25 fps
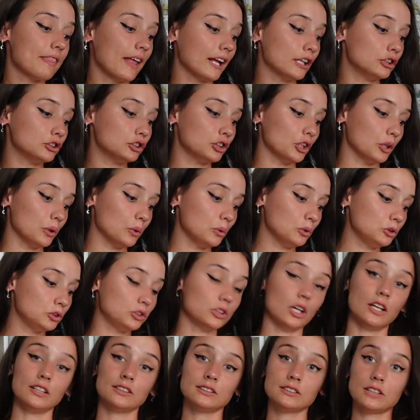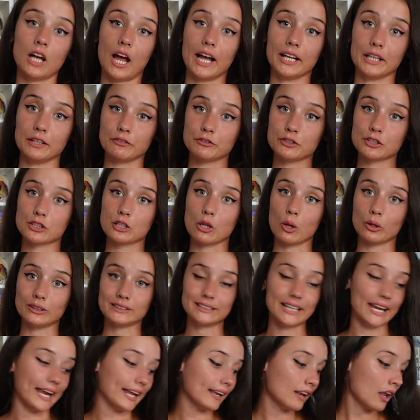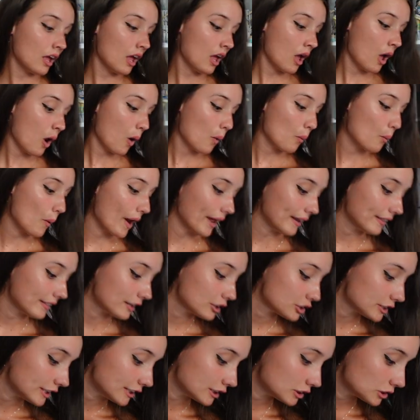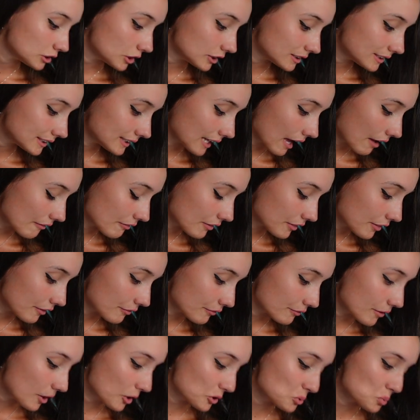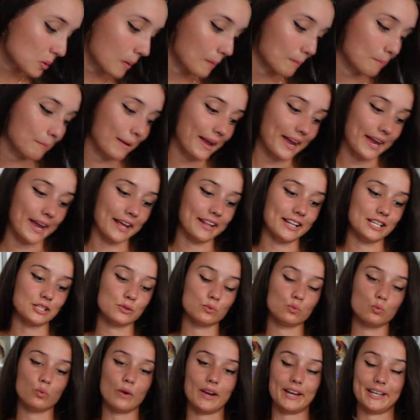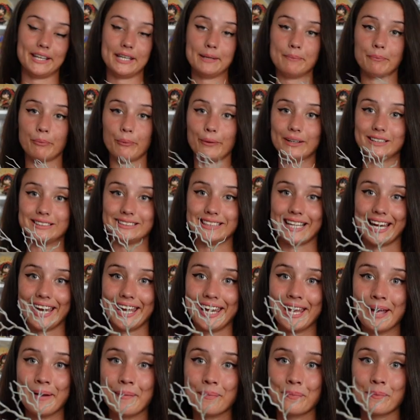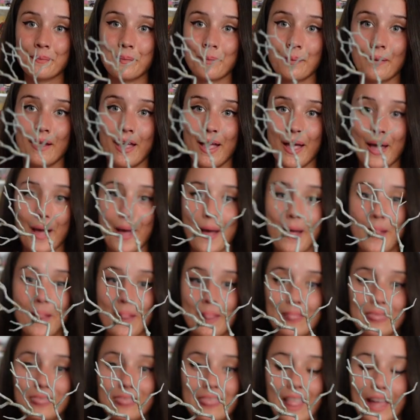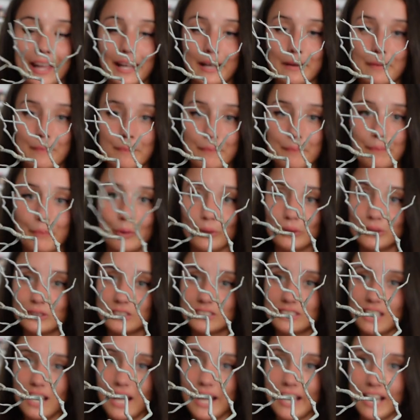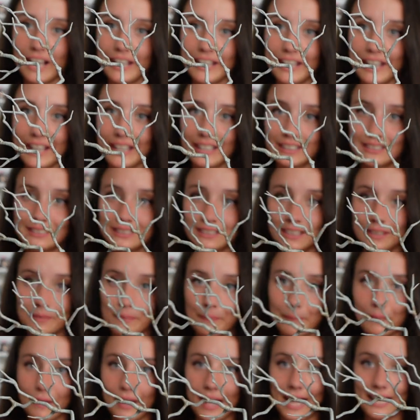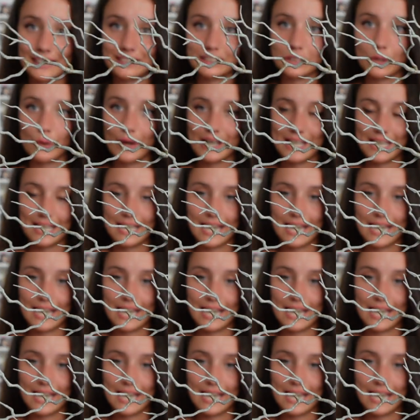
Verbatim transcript: that do just kind of slot in when she stood together. The first one being this really pretty like bonsai, I guess. It hasn't got any